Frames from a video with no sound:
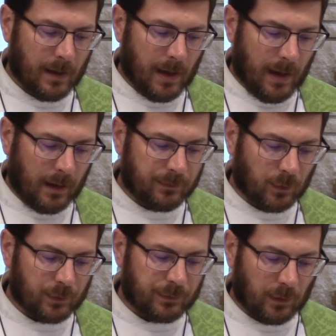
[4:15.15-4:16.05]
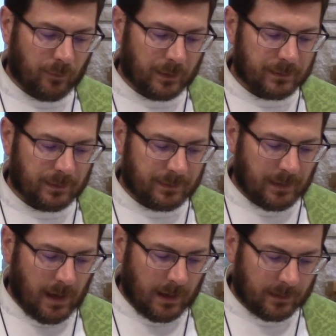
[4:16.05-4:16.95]
As your servants
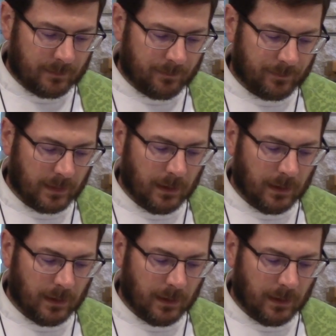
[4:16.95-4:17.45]
said,